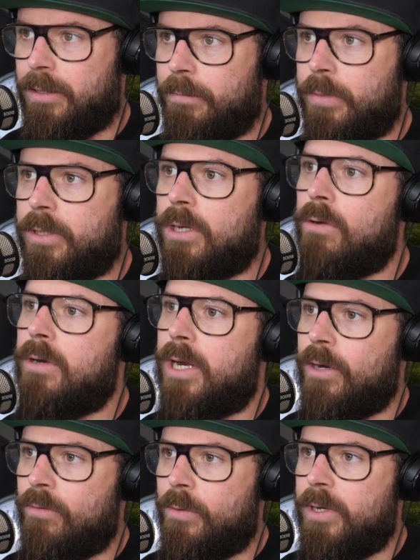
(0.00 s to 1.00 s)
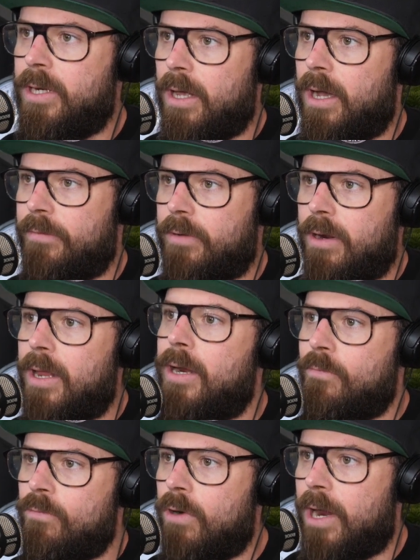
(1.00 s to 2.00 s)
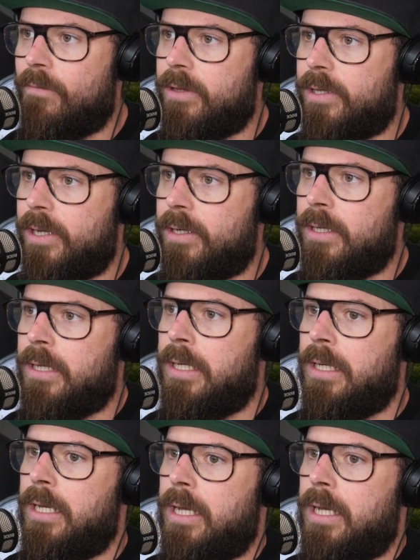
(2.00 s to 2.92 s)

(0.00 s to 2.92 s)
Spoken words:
but don't let it ruin your life. Don't let it run everything. Mm-hmm.